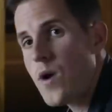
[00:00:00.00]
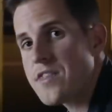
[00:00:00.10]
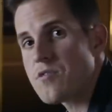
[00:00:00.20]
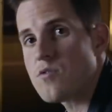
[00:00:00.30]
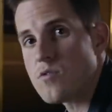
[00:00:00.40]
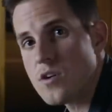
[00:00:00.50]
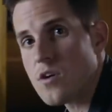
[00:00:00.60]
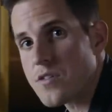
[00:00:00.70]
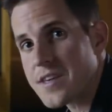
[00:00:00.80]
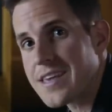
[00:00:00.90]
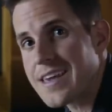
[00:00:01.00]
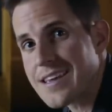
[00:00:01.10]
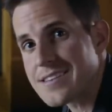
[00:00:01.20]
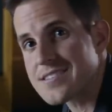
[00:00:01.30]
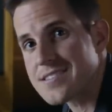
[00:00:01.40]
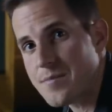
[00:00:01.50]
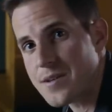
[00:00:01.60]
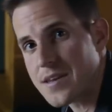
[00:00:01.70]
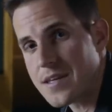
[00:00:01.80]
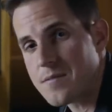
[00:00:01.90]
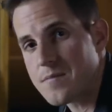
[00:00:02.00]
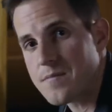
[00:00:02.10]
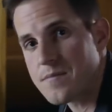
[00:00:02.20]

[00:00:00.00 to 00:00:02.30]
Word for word: whether or not the king summoned it.